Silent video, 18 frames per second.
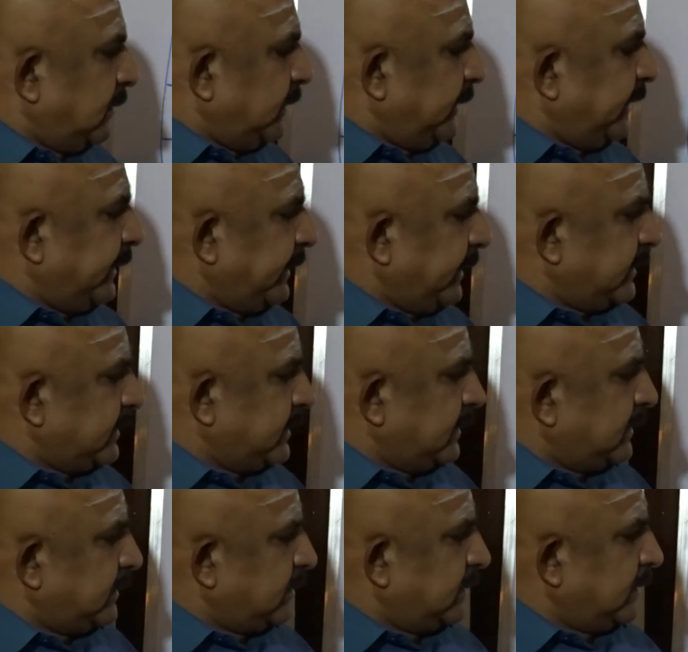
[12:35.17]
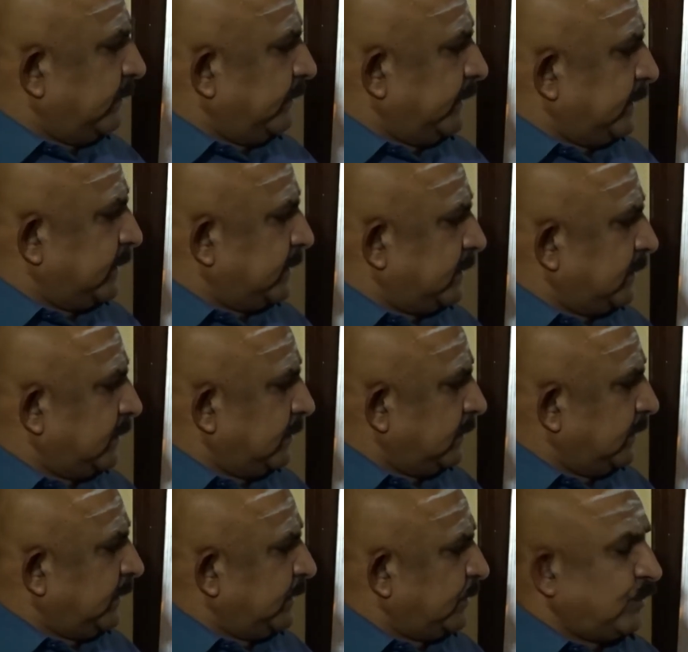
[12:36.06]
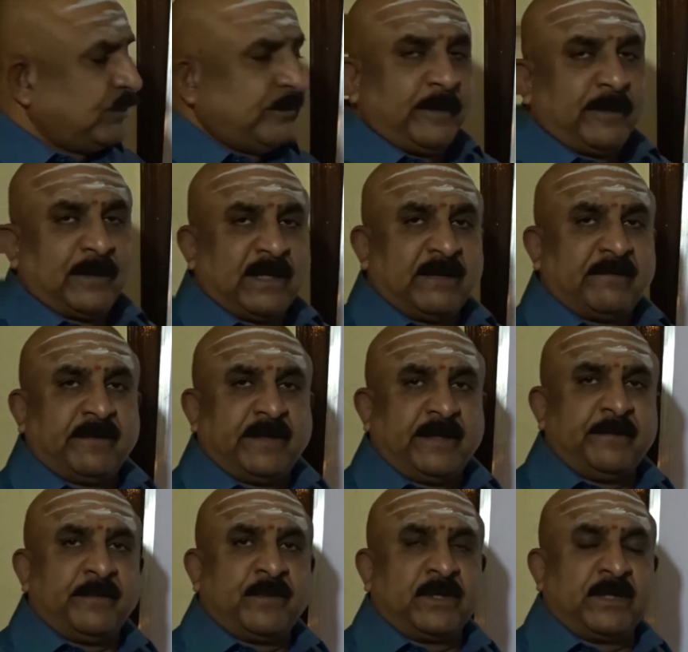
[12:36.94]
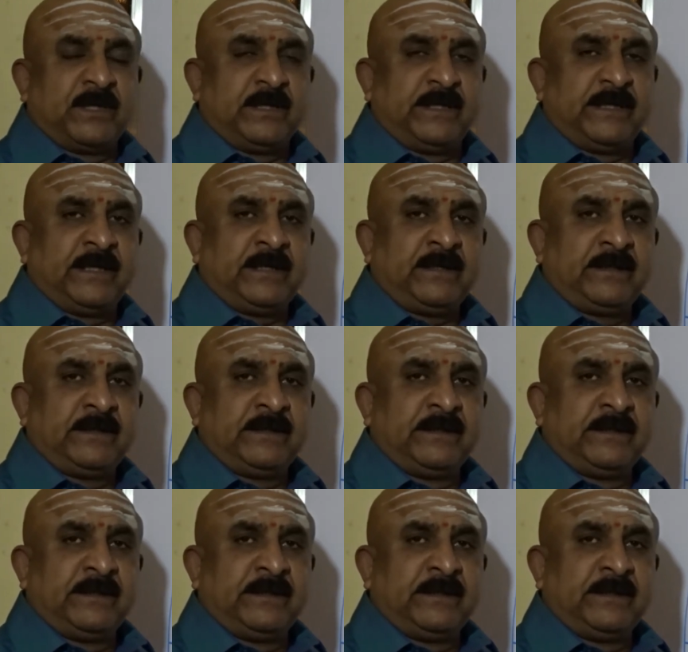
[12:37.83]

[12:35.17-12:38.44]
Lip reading: debtors, servants. These two people are very important here.